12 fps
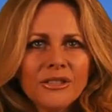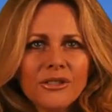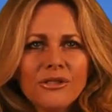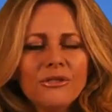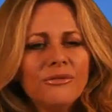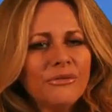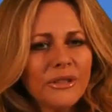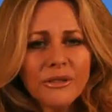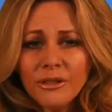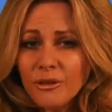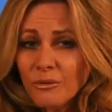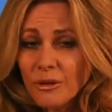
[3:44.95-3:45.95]
Do you
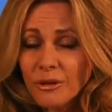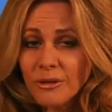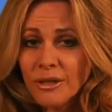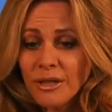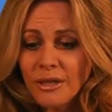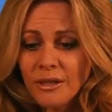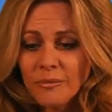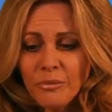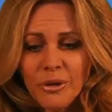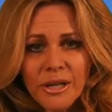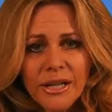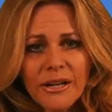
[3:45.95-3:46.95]
feel you were
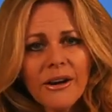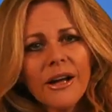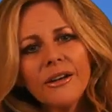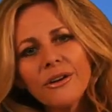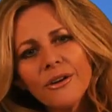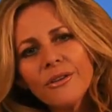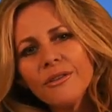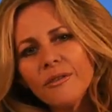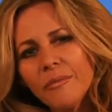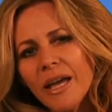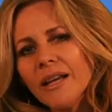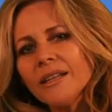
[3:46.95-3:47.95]
put here on earth
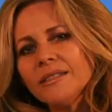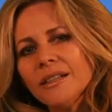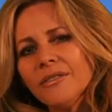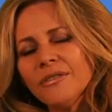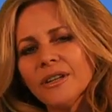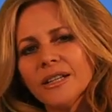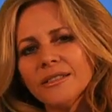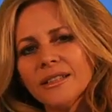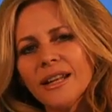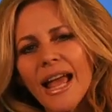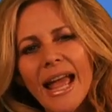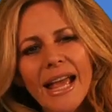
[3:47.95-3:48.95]
to make a difference and